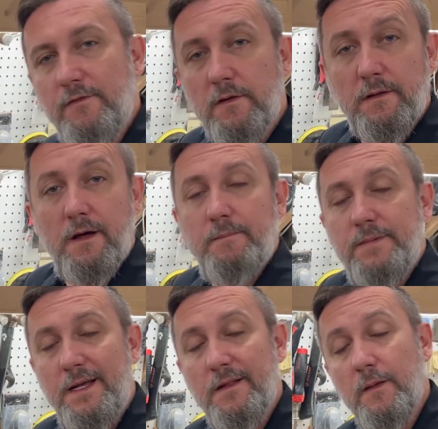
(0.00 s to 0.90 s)
for a little
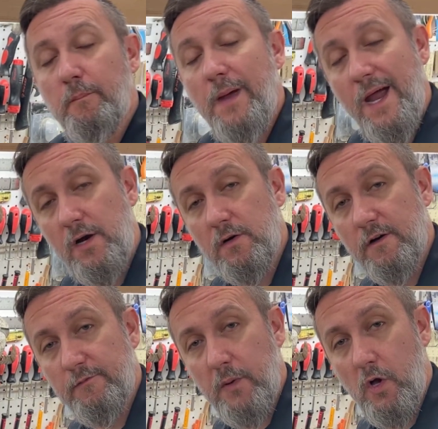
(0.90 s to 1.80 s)
update on the Pair
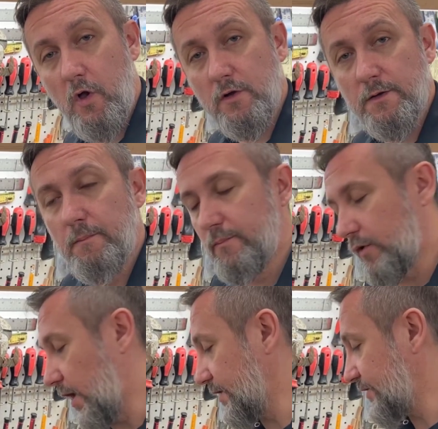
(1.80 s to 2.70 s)
of Paul
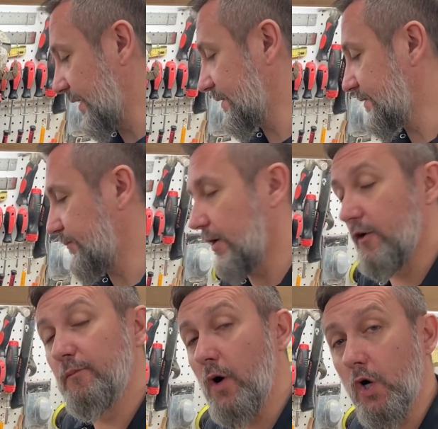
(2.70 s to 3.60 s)
project,
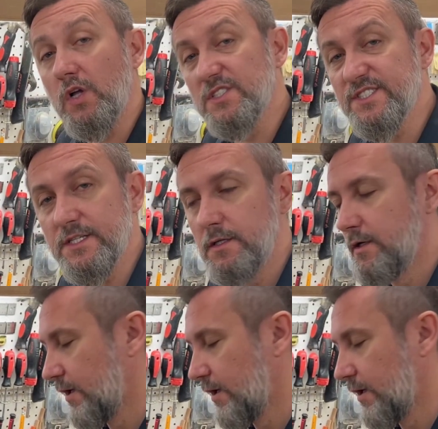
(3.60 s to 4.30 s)
Pair of Pauls.